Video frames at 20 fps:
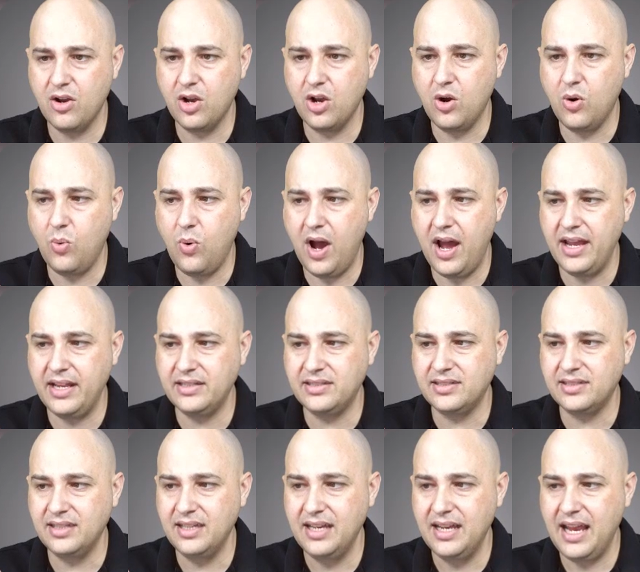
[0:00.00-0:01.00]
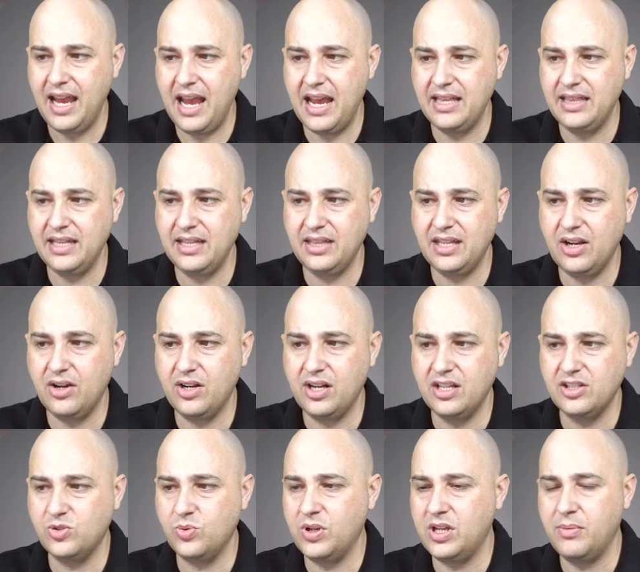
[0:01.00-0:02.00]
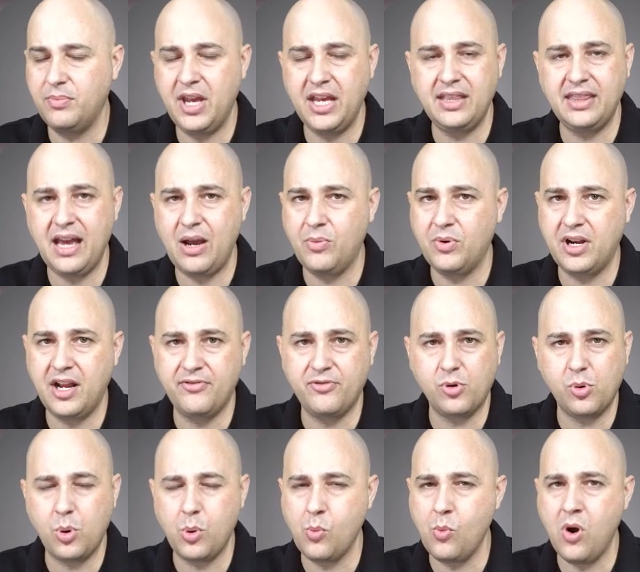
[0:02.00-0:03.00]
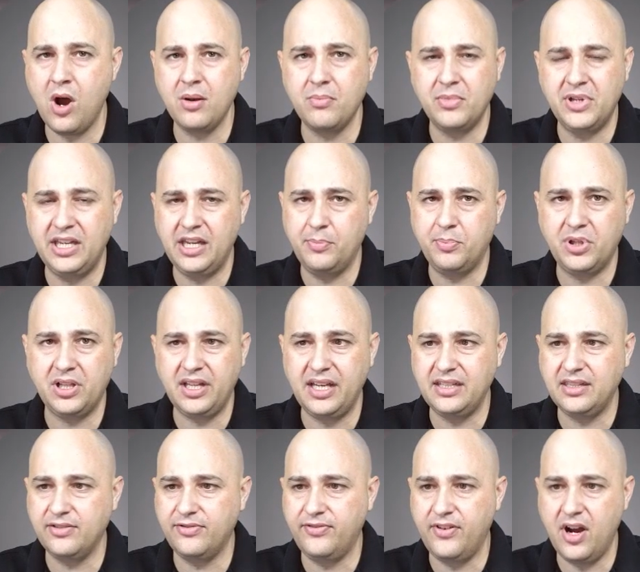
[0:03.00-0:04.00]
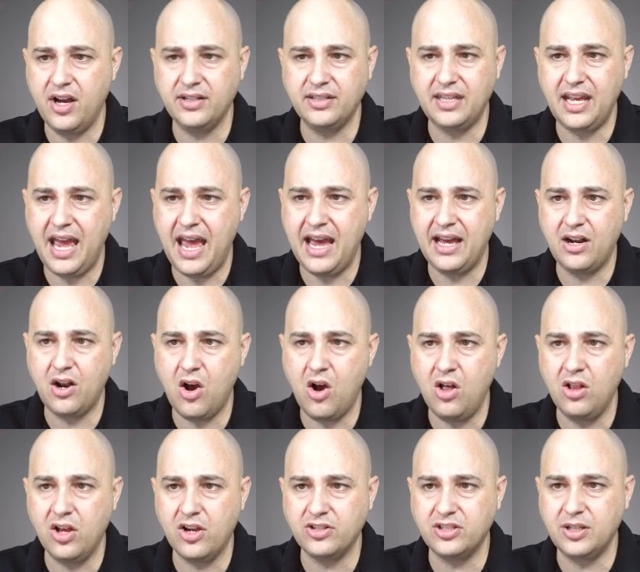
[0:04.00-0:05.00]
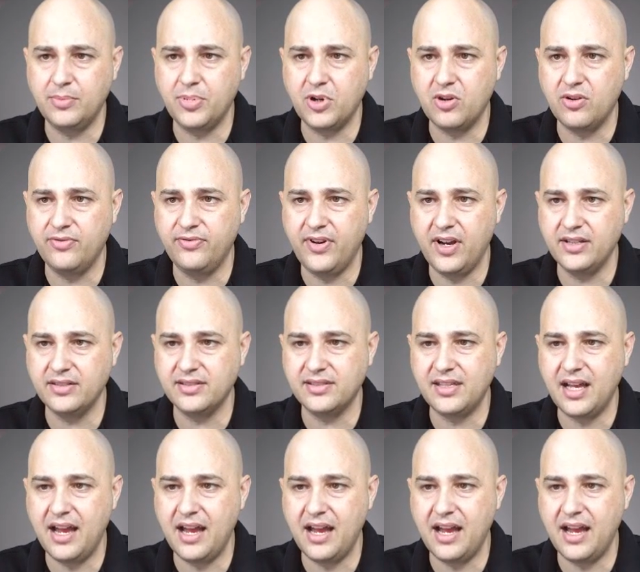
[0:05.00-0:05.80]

I'll go white. And then there it is. We can make that whatever we want, manipulate the font, add all our typical font